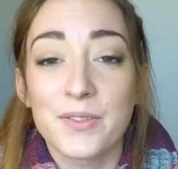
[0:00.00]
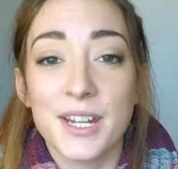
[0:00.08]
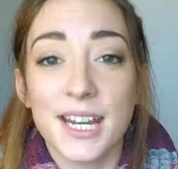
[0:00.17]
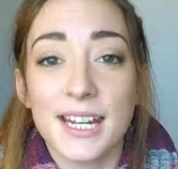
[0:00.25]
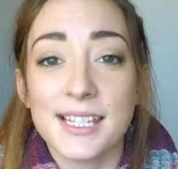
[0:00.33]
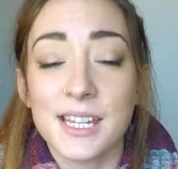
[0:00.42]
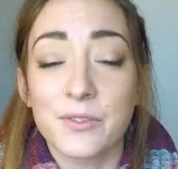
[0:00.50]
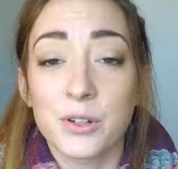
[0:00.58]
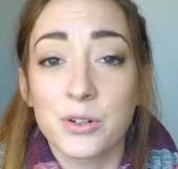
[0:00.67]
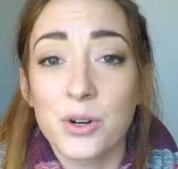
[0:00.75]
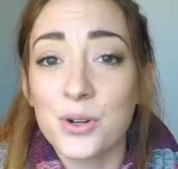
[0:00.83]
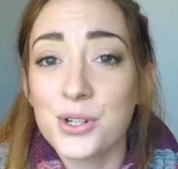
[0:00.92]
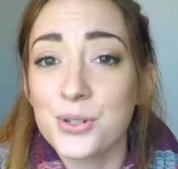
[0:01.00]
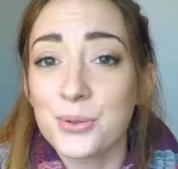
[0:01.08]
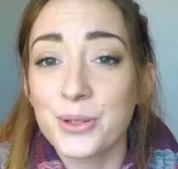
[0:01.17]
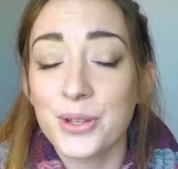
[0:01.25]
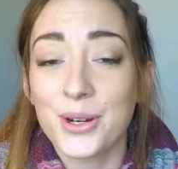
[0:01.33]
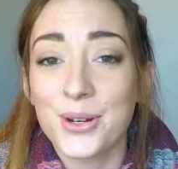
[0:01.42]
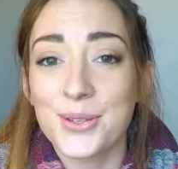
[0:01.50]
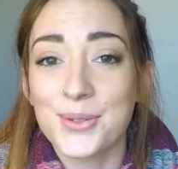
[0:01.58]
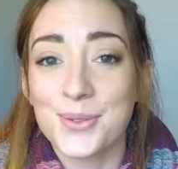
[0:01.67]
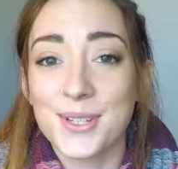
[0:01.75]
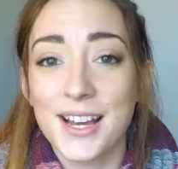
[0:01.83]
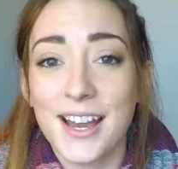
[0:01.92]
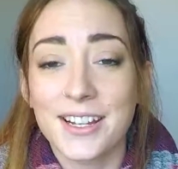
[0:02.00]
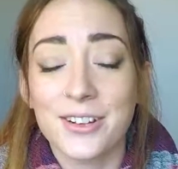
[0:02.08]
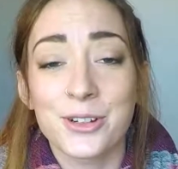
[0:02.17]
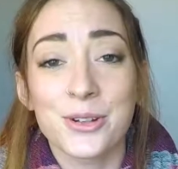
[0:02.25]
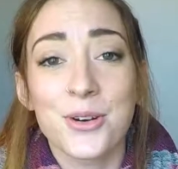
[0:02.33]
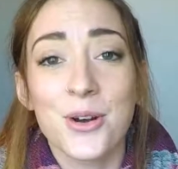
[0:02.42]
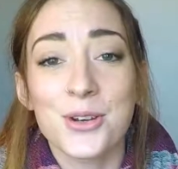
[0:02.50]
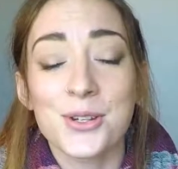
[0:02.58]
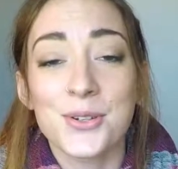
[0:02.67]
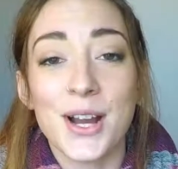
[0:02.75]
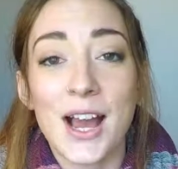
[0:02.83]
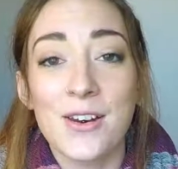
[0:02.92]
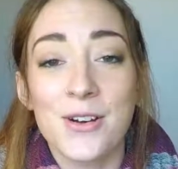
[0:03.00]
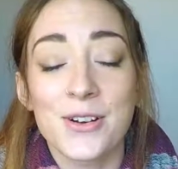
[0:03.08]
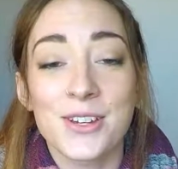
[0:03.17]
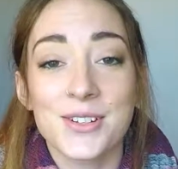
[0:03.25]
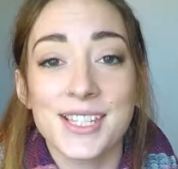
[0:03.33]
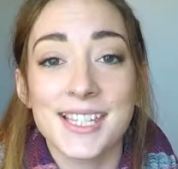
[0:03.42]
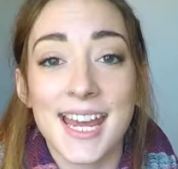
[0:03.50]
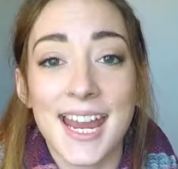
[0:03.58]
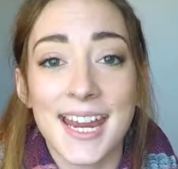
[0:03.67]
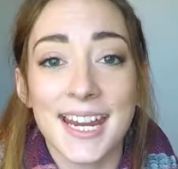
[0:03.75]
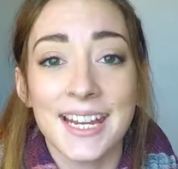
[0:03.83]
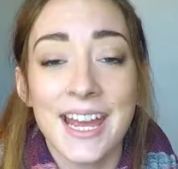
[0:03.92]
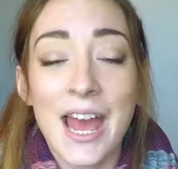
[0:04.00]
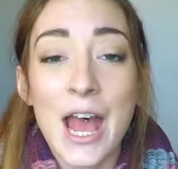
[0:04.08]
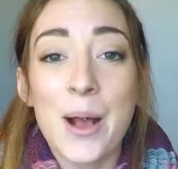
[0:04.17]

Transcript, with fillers: of days if you're not sure what the hostel's like or you're not sure how long you're staying,